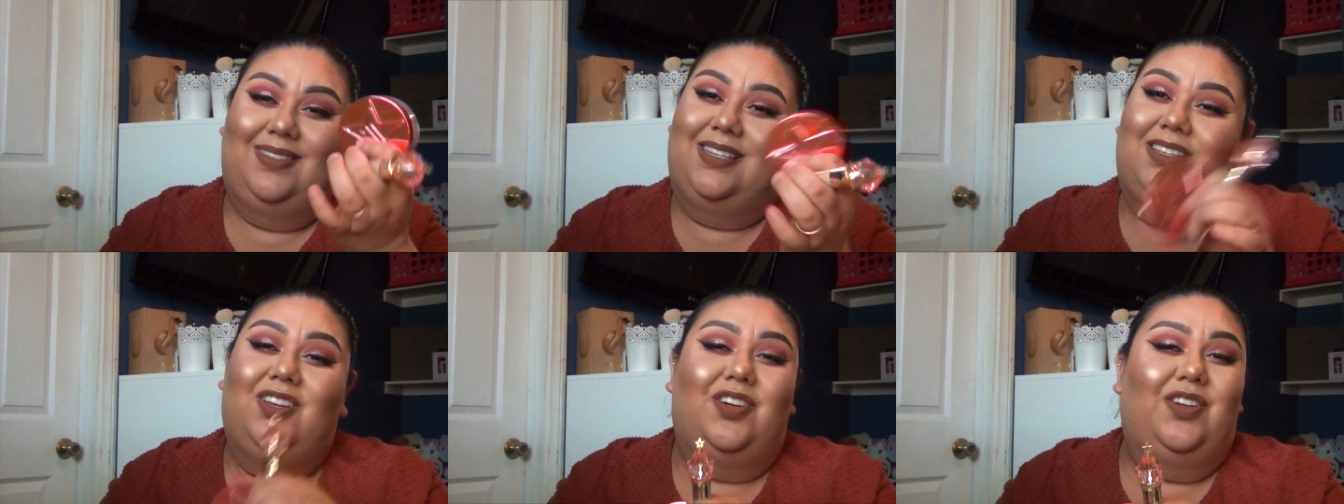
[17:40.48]

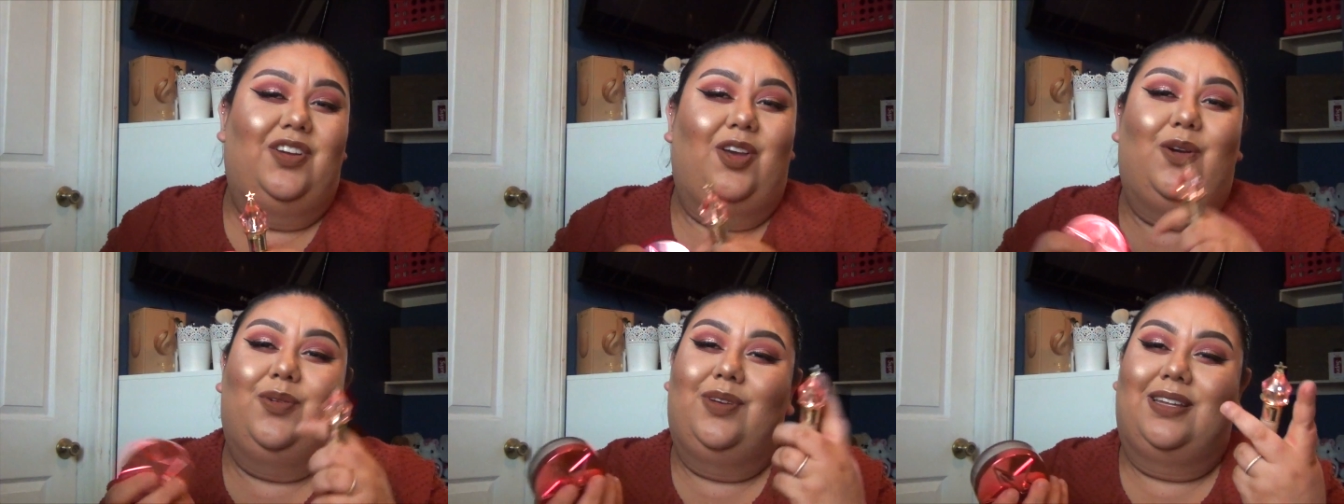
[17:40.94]
doesn't go
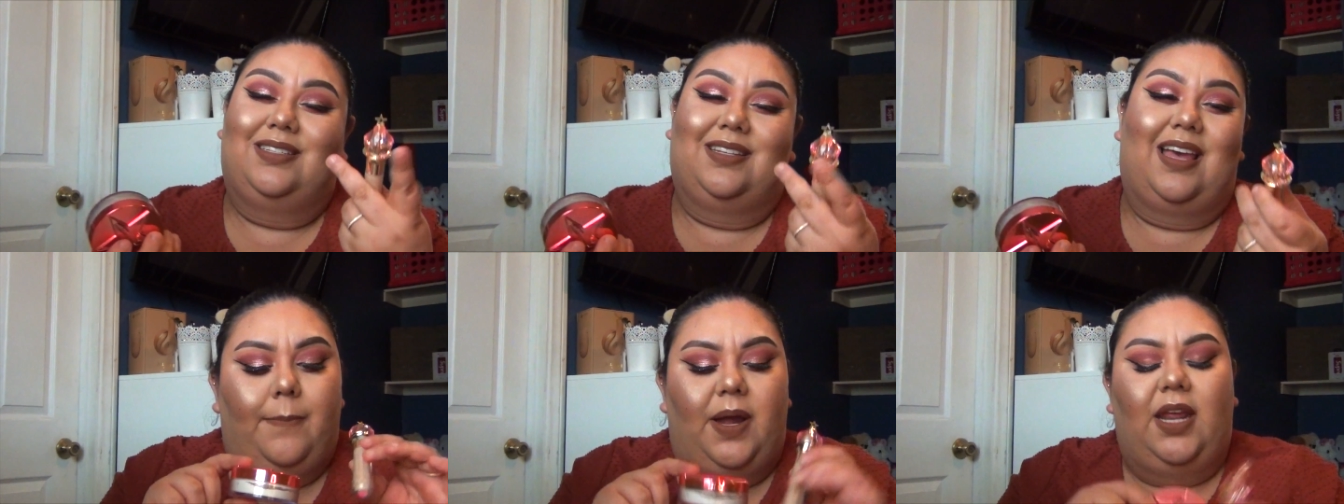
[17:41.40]

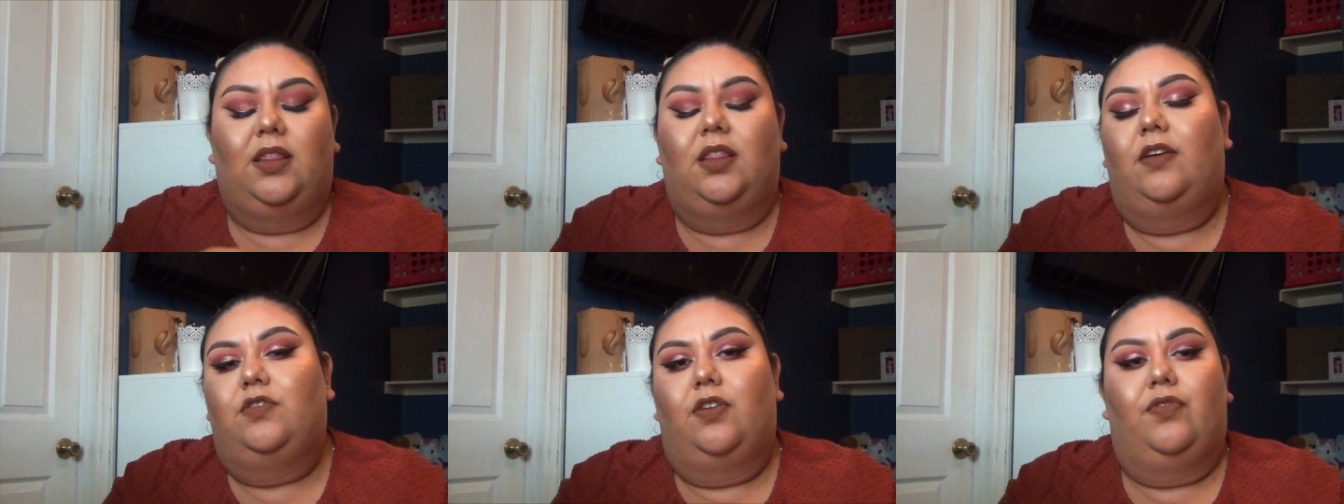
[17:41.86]
to. But I
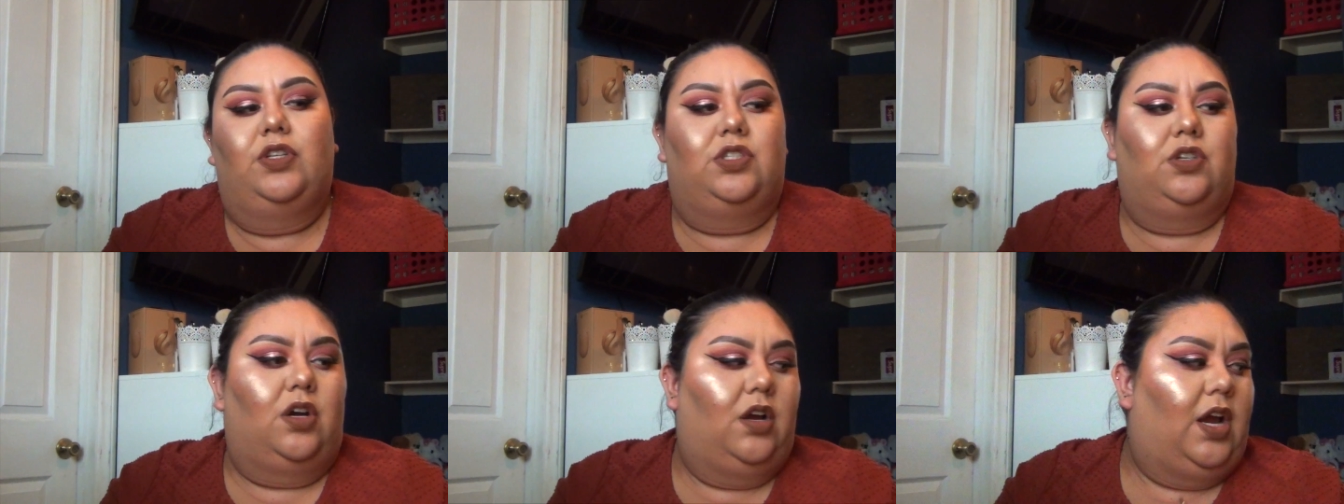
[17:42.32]
love Jeffree
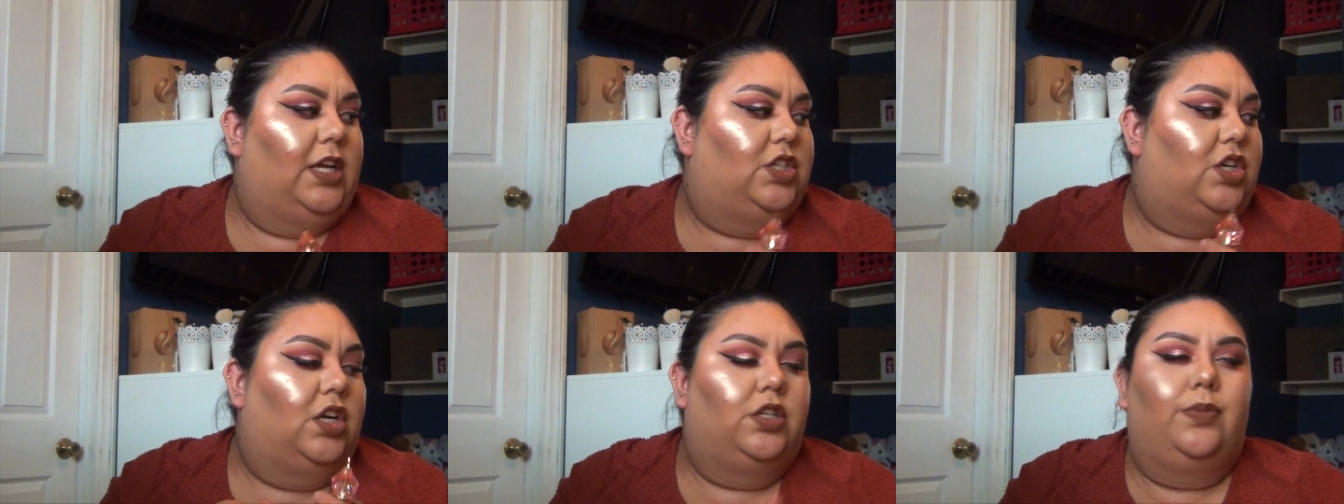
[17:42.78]
Star. I
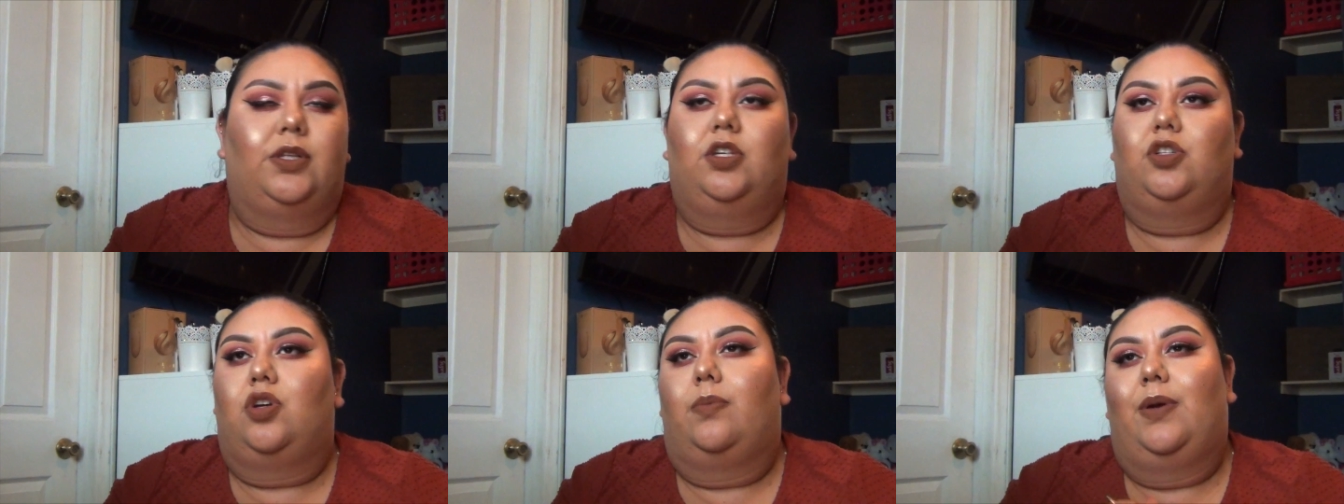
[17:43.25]
talked about
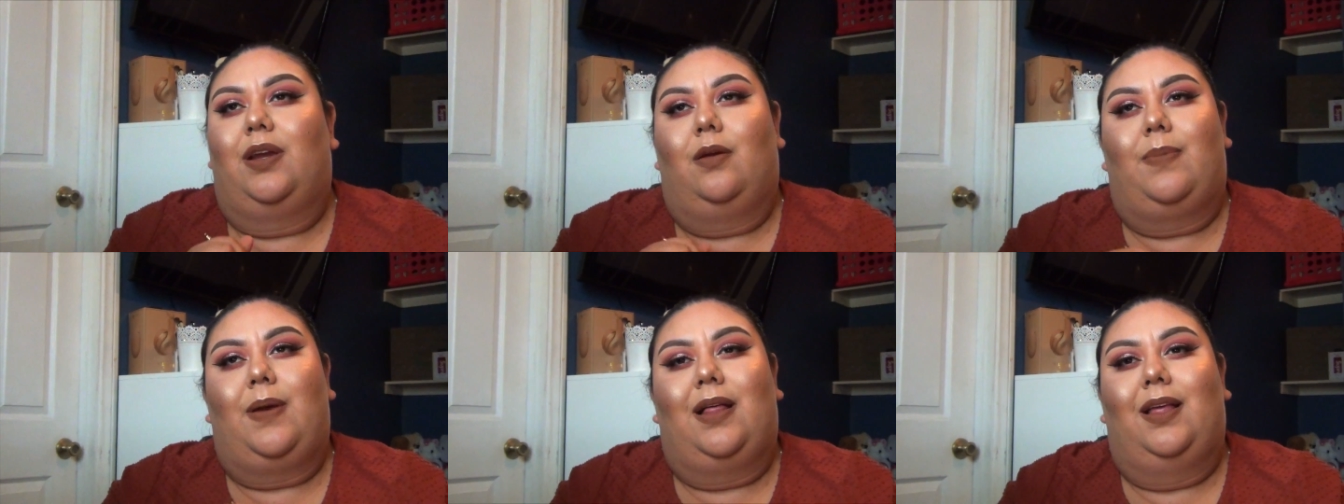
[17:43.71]
the
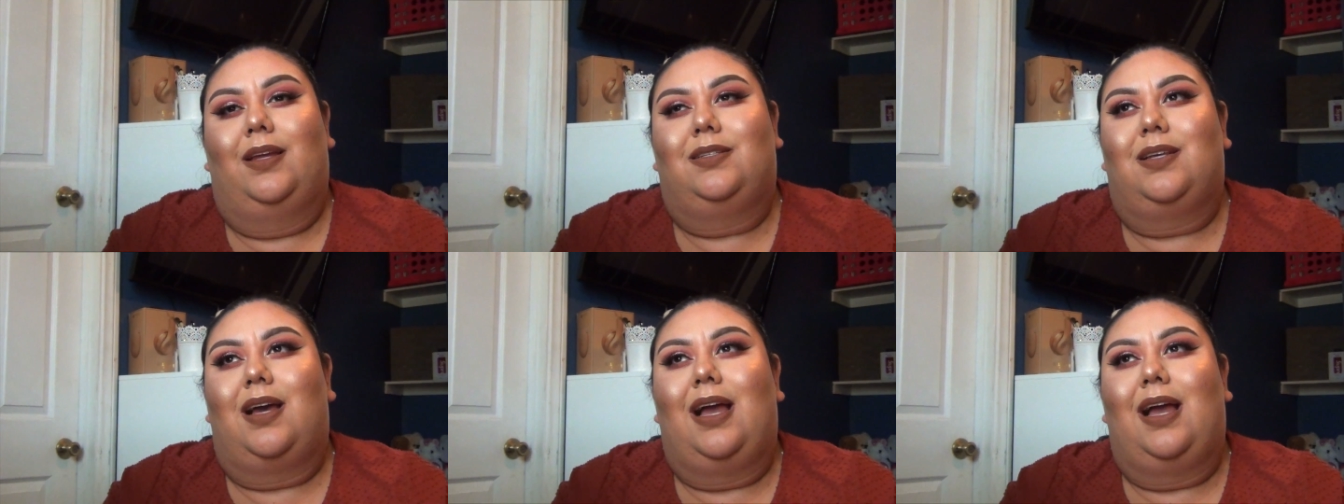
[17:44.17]
Jawbreaker palette.